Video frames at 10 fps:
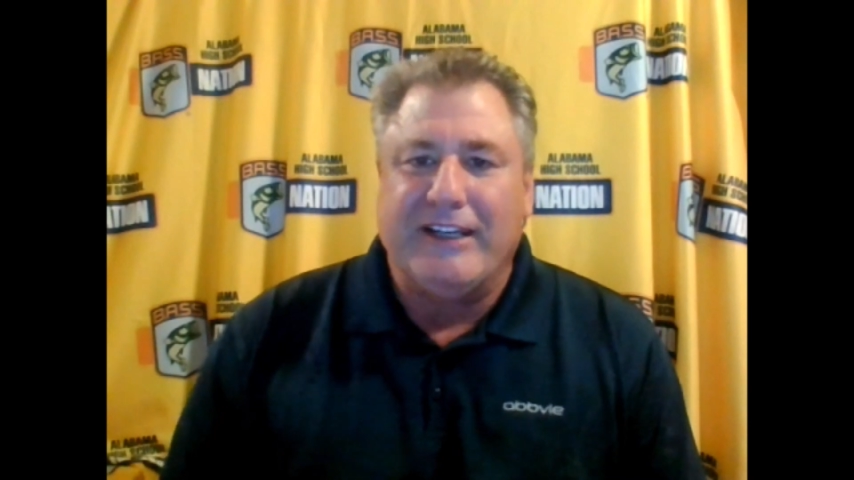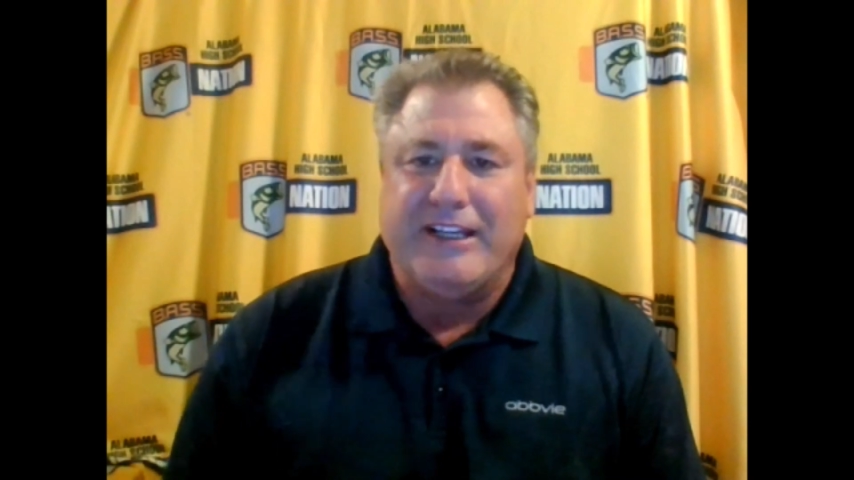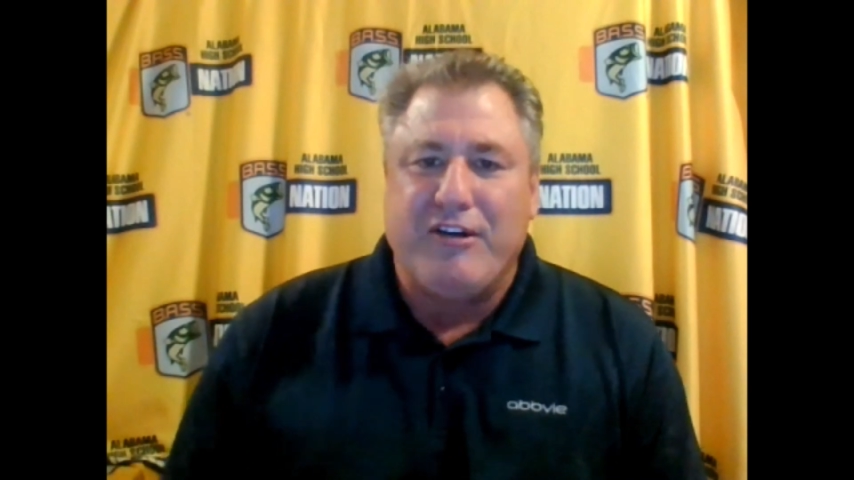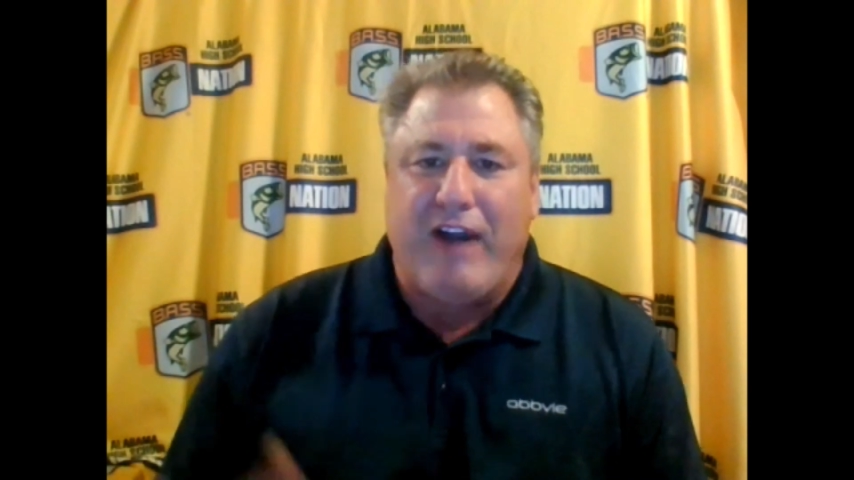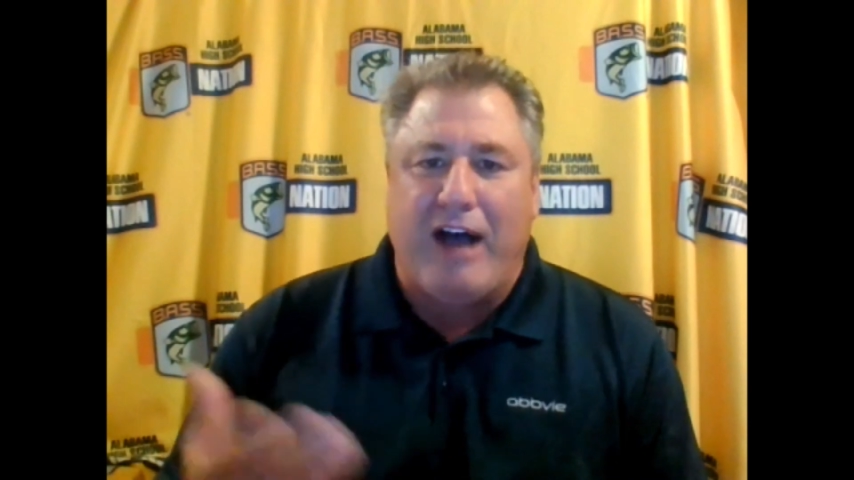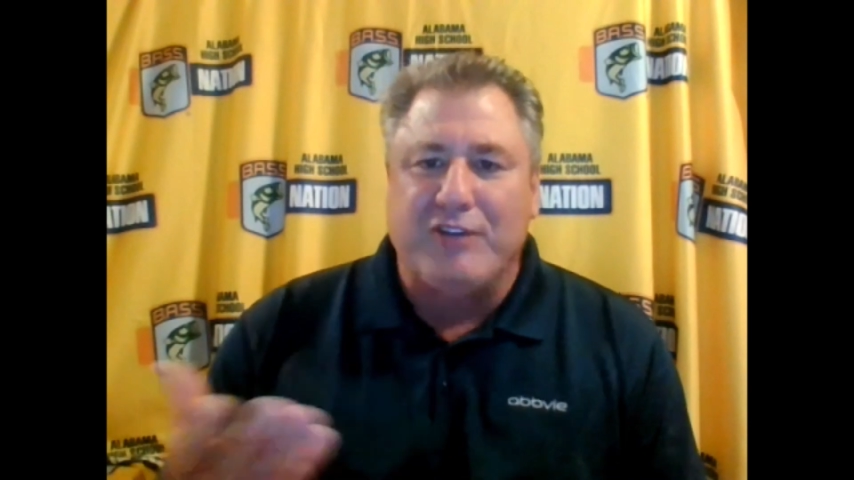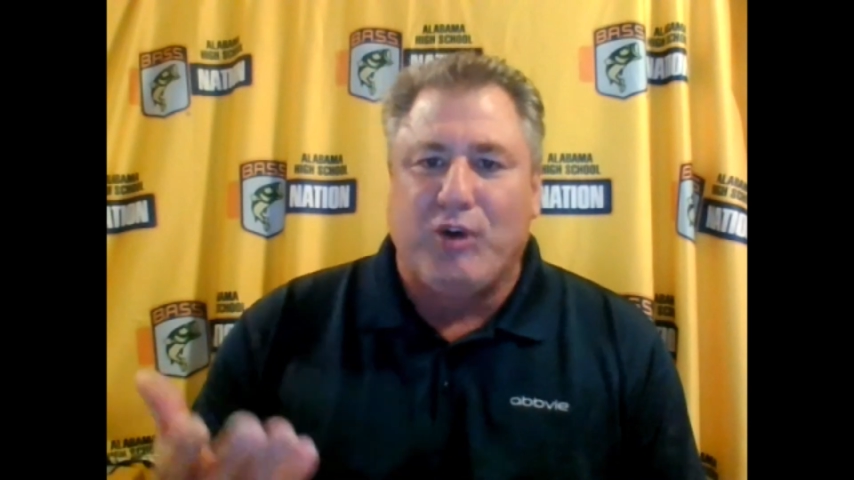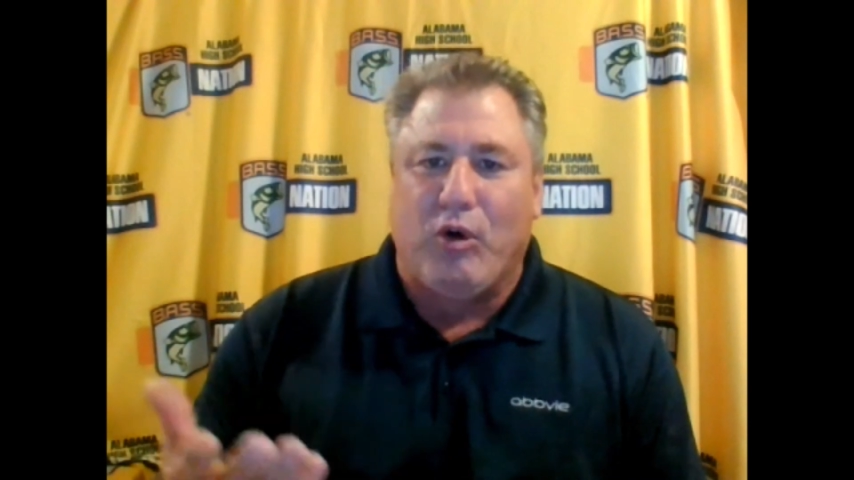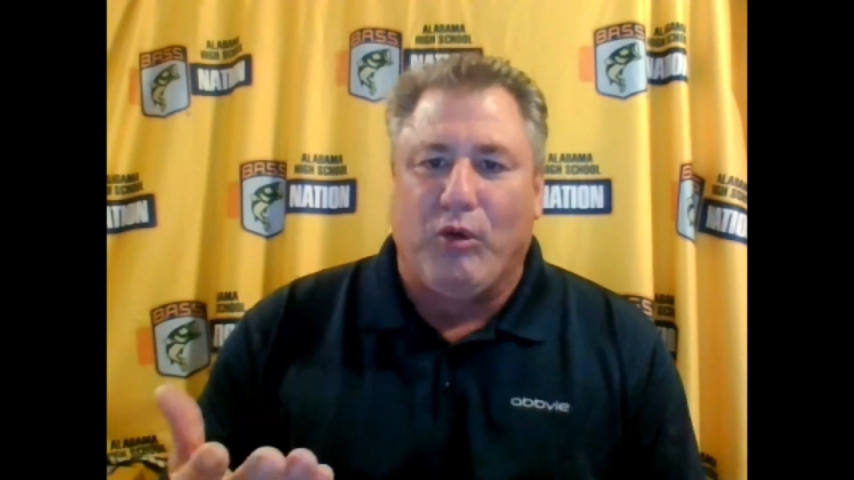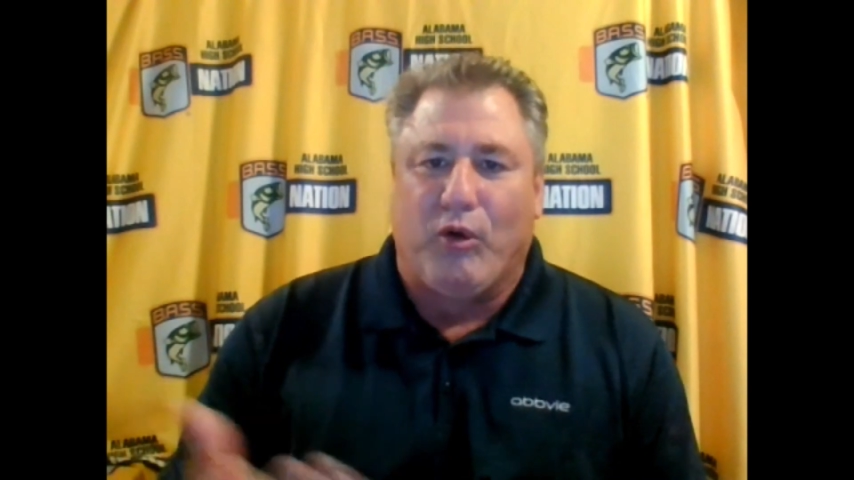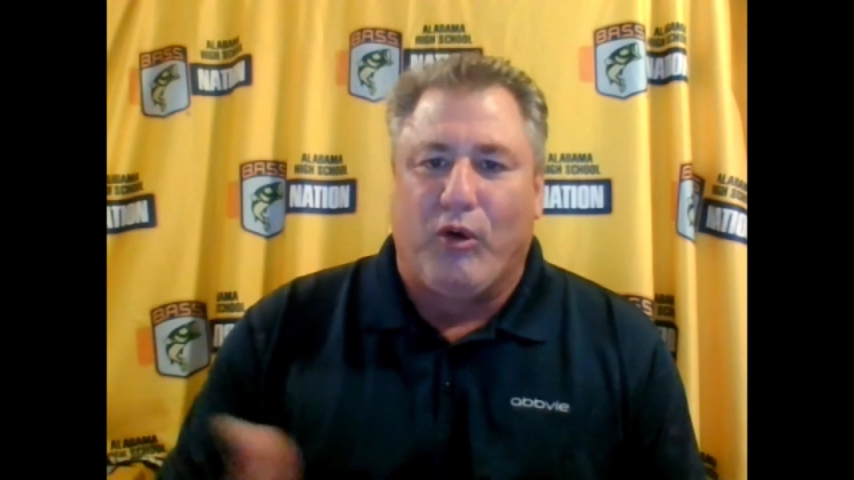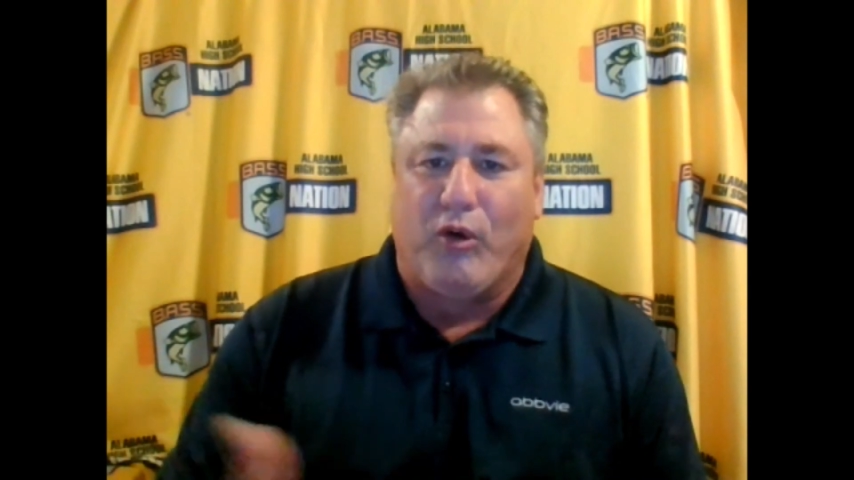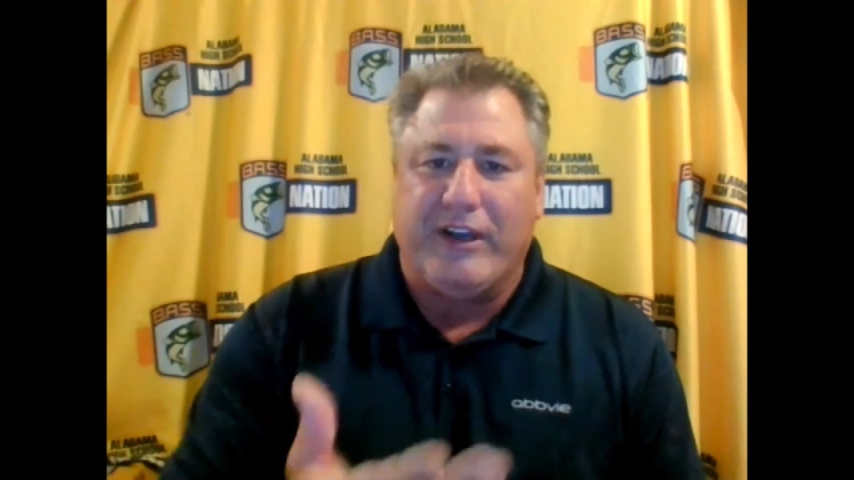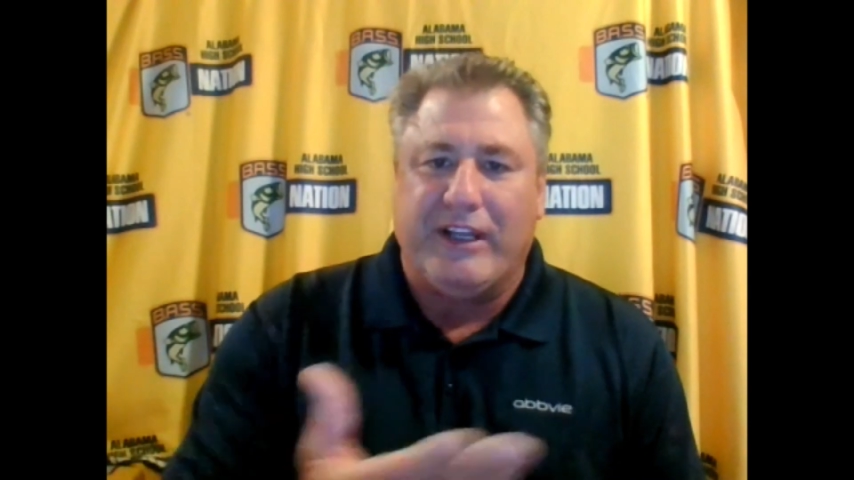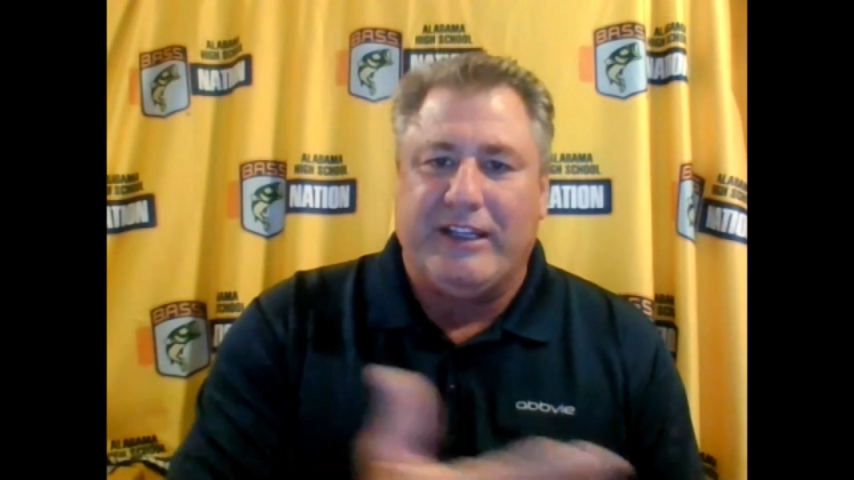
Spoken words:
in your household, or